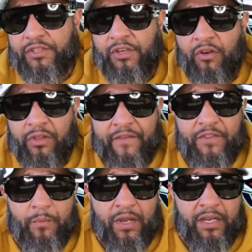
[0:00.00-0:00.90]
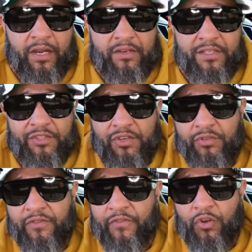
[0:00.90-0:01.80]
you know, left the Buccaneers in
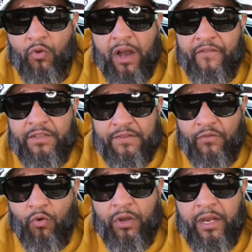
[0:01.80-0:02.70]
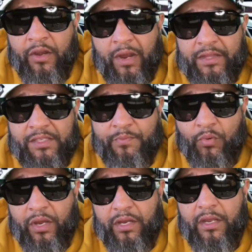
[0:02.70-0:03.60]
search of a new offensive coordinator at this point.